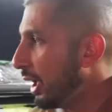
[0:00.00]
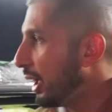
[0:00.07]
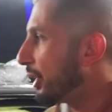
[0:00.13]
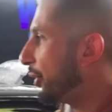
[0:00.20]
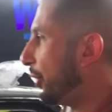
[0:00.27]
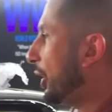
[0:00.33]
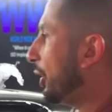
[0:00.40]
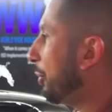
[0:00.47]

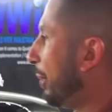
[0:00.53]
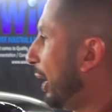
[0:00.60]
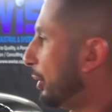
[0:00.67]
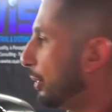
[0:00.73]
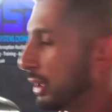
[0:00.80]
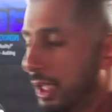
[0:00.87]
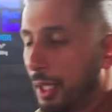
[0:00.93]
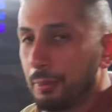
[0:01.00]
So Ismail
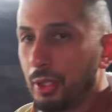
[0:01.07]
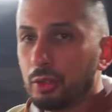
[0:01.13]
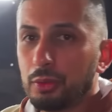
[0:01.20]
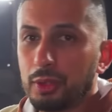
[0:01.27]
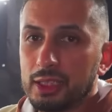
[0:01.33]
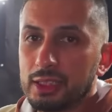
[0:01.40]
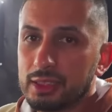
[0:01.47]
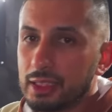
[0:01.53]
will come out
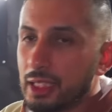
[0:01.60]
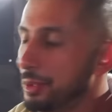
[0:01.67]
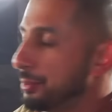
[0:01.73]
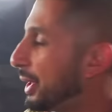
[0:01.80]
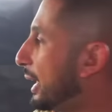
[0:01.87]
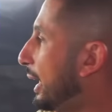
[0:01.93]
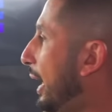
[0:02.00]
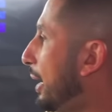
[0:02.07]
with his team
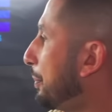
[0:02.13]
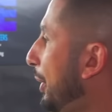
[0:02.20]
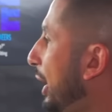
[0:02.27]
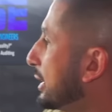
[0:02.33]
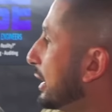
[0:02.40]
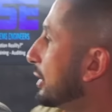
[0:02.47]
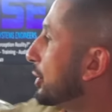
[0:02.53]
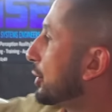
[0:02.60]
and help
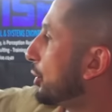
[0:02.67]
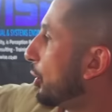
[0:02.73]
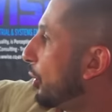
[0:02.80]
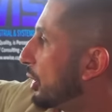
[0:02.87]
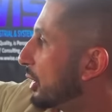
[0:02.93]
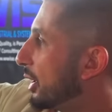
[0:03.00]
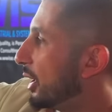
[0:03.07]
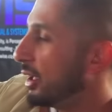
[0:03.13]
us
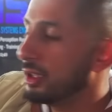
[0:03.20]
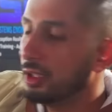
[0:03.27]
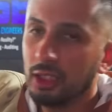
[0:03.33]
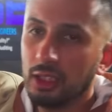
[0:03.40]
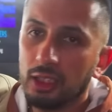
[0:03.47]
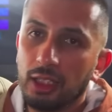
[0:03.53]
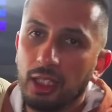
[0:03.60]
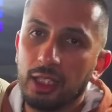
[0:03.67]
install the
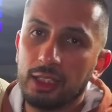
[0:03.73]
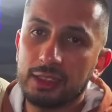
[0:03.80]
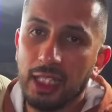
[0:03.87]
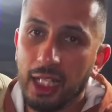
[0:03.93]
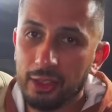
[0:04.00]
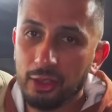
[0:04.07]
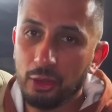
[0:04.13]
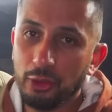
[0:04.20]

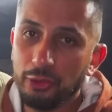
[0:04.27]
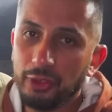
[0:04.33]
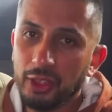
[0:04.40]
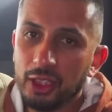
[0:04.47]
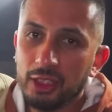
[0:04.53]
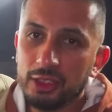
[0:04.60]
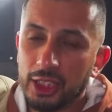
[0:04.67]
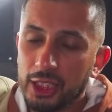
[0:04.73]
sunroof.
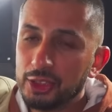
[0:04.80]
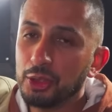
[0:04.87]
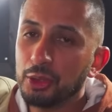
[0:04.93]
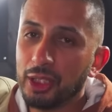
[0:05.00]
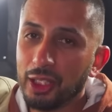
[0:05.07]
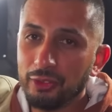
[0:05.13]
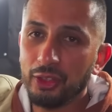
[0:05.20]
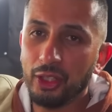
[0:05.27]
Just to
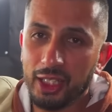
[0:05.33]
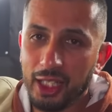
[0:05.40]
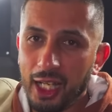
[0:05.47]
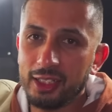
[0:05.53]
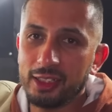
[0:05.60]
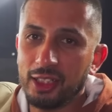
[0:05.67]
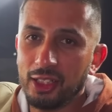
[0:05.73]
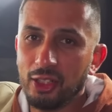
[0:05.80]
give you an
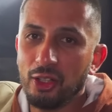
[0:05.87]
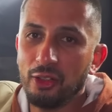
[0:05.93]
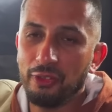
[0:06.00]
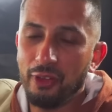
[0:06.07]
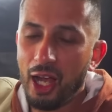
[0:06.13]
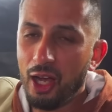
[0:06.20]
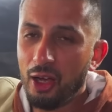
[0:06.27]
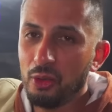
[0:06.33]
idea of
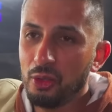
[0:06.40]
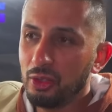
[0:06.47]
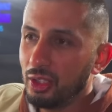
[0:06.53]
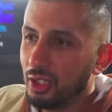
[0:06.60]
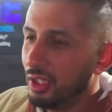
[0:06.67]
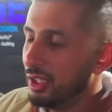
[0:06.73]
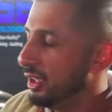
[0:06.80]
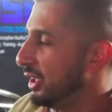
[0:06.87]
how
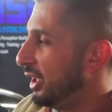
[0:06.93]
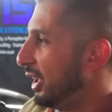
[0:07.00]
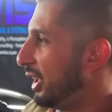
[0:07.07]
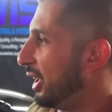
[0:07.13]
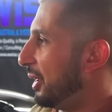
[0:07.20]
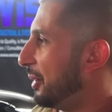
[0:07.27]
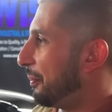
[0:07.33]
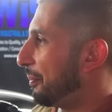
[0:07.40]

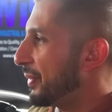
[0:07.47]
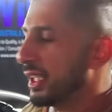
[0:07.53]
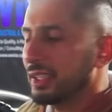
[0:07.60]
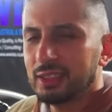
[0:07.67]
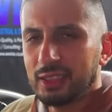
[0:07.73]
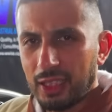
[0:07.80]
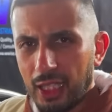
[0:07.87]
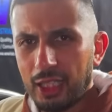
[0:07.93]

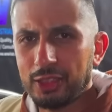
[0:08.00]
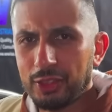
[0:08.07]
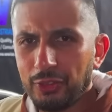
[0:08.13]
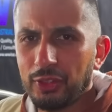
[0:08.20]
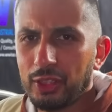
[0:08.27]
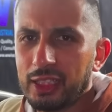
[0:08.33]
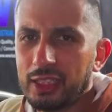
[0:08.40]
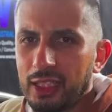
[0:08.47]

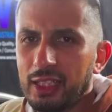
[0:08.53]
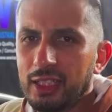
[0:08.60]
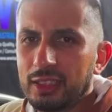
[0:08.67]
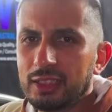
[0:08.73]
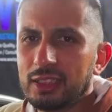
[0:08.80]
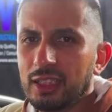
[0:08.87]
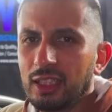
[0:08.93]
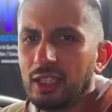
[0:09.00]
stressful it is,